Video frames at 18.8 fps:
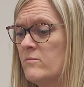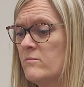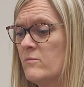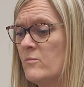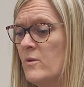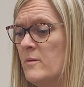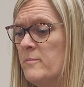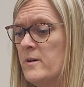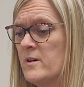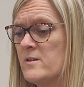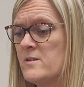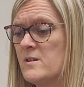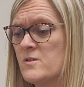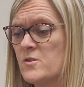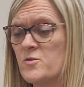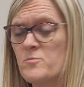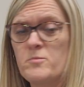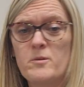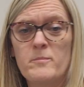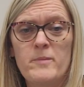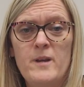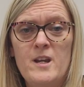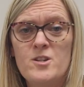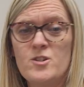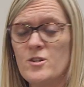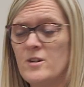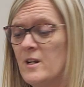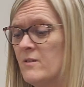one pair of scissors per
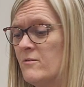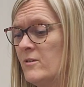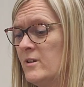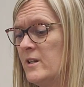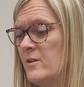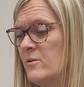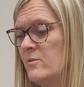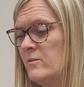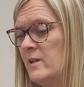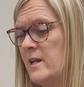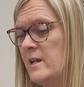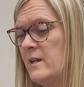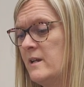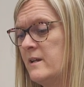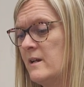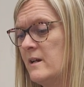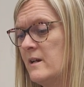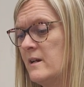patient. I really don't like